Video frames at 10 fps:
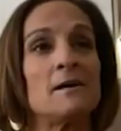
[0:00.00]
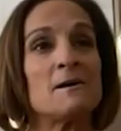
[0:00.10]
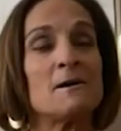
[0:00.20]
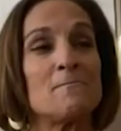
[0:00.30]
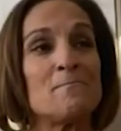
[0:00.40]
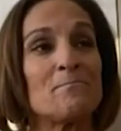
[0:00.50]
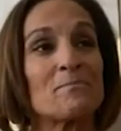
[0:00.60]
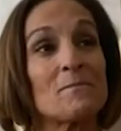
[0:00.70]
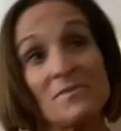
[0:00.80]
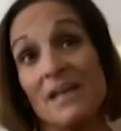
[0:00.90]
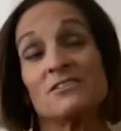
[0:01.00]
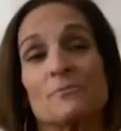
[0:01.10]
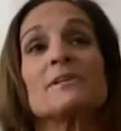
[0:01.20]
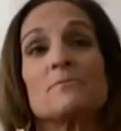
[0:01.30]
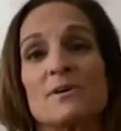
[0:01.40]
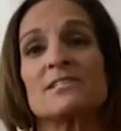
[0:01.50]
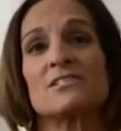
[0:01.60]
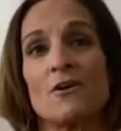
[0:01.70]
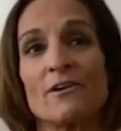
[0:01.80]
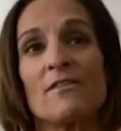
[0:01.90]
Um, but that's really where it
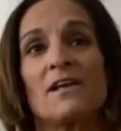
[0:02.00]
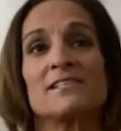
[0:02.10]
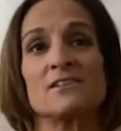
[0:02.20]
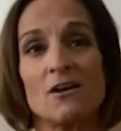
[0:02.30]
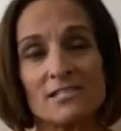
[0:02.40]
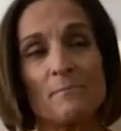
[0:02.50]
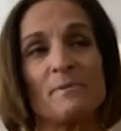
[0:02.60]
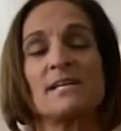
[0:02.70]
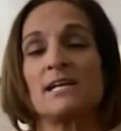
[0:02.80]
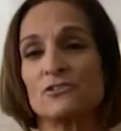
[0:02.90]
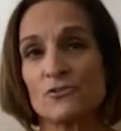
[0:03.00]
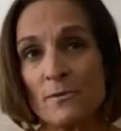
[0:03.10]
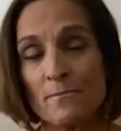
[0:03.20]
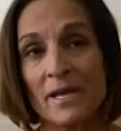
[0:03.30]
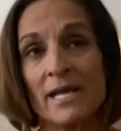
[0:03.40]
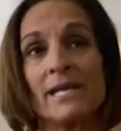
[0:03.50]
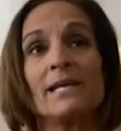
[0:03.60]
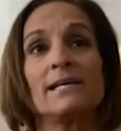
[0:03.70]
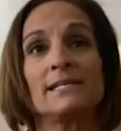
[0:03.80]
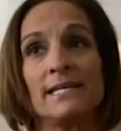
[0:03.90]
started. They saw some potential in
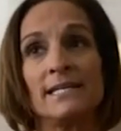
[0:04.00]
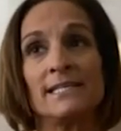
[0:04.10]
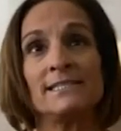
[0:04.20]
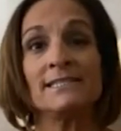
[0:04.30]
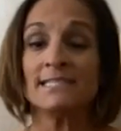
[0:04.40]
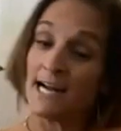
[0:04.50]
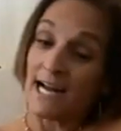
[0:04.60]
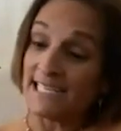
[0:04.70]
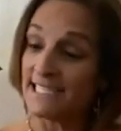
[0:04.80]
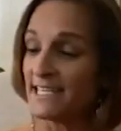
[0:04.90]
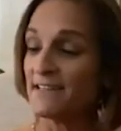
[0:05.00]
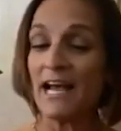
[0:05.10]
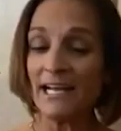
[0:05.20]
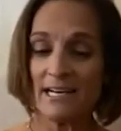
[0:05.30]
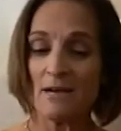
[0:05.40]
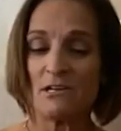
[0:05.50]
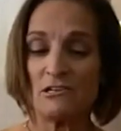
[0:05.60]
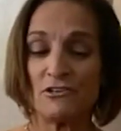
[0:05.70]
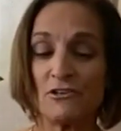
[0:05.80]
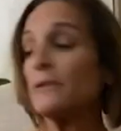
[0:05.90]
me and I did that and I
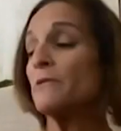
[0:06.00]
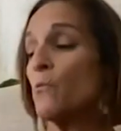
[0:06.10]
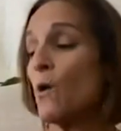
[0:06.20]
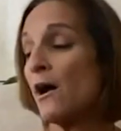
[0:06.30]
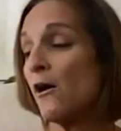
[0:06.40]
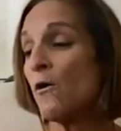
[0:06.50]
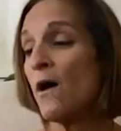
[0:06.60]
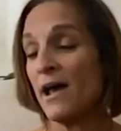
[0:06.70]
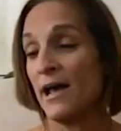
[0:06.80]
was doing well.